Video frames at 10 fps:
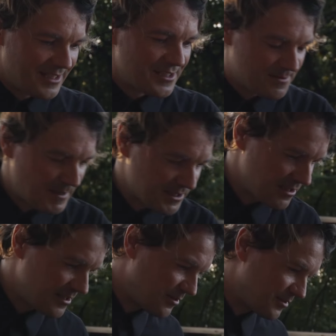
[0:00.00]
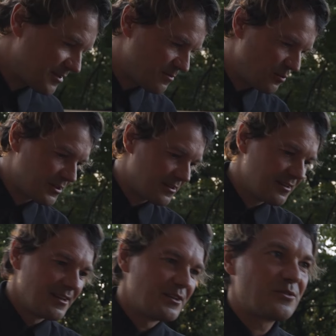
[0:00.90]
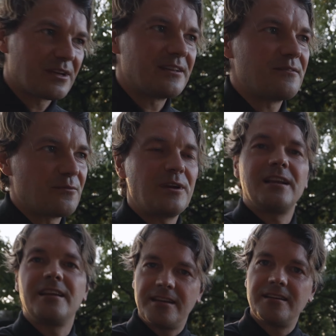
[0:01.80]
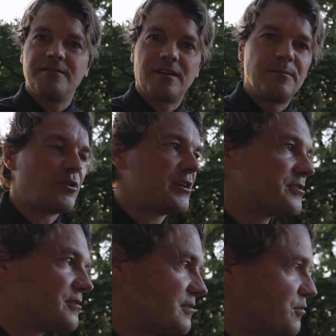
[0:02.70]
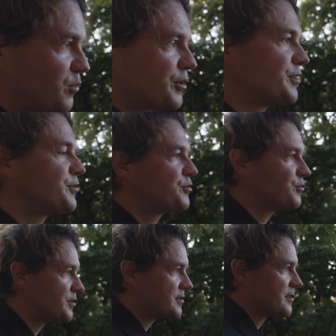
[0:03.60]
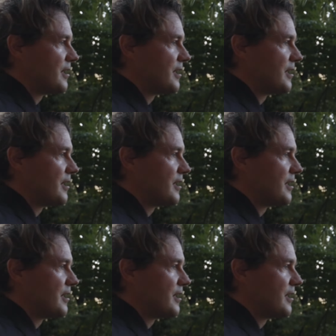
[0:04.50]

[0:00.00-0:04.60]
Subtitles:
especially on this wooden, you can really hear the vibrations. So what could you do is,